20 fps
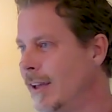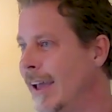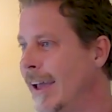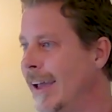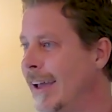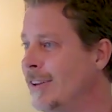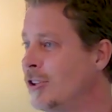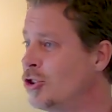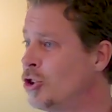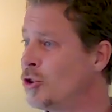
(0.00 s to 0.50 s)

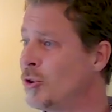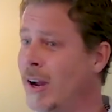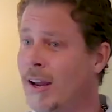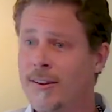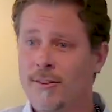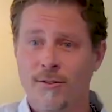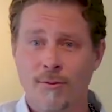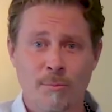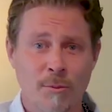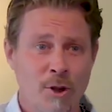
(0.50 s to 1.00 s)
and
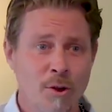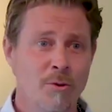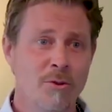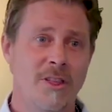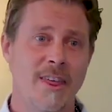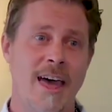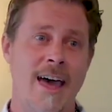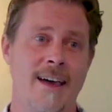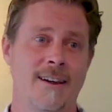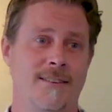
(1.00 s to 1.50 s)
transmute
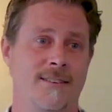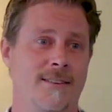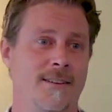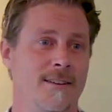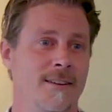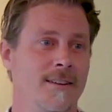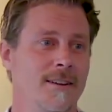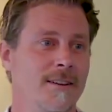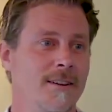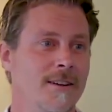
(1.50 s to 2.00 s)
that
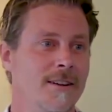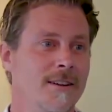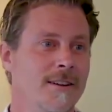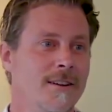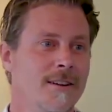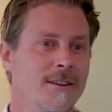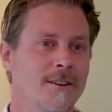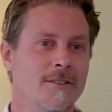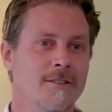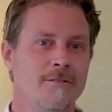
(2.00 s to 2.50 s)

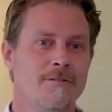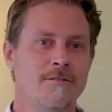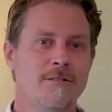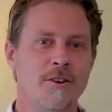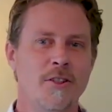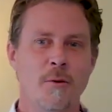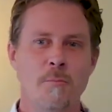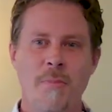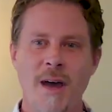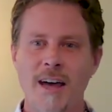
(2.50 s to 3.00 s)
for
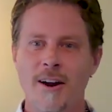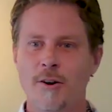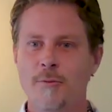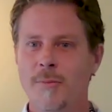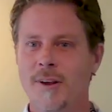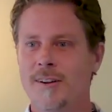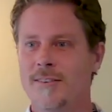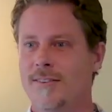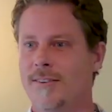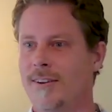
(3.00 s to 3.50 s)
the
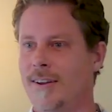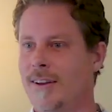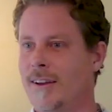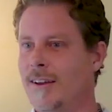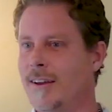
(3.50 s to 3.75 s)
betterment